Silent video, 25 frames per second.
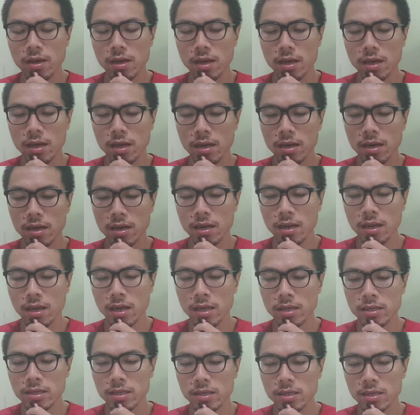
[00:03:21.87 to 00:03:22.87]
He
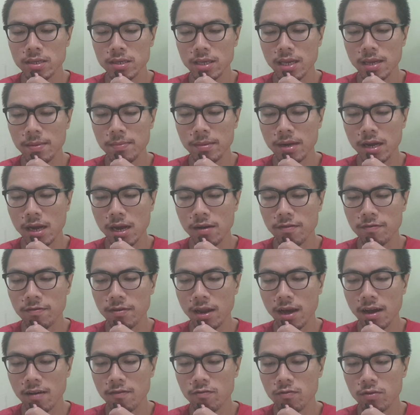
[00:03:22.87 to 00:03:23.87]
leads the same kind of
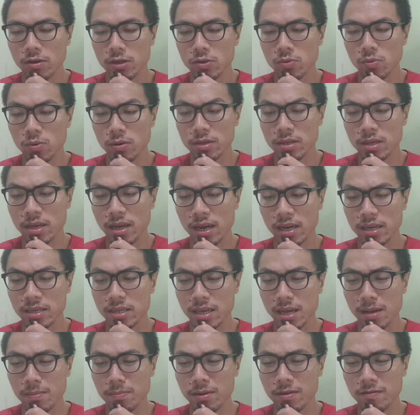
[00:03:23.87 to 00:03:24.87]
life which was
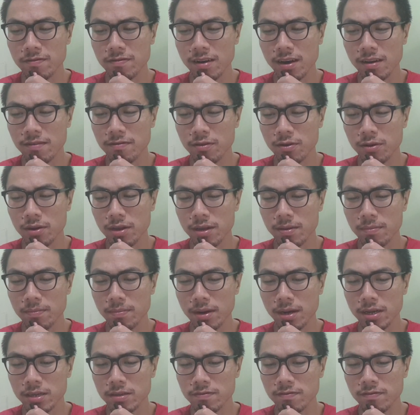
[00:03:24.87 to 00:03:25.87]
exemplified for him
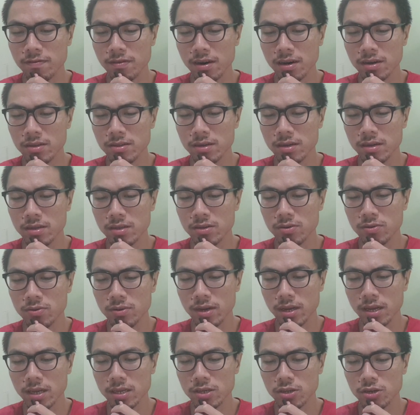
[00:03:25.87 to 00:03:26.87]
by his father
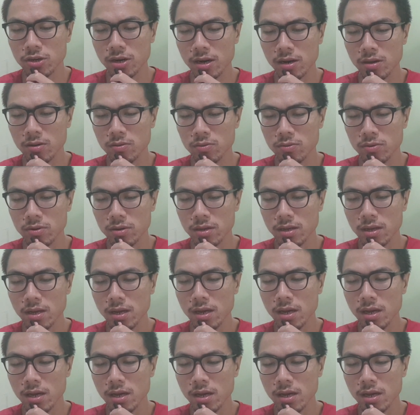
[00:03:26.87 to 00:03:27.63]
during his childhood.